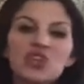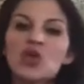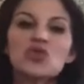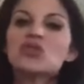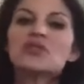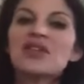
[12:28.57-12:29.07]

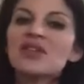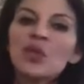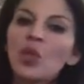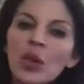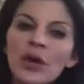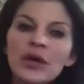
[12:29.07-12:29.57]
Coaching doesn't
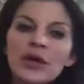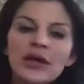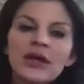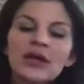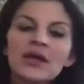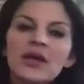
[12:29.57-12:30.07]
work.
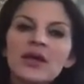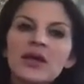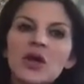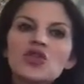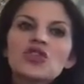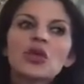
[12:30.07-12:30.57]

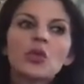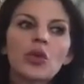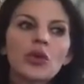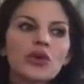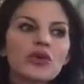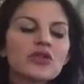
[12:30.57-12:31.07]
Coaching
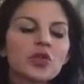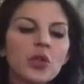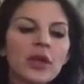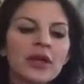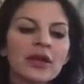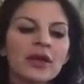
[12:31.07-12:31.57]
works when,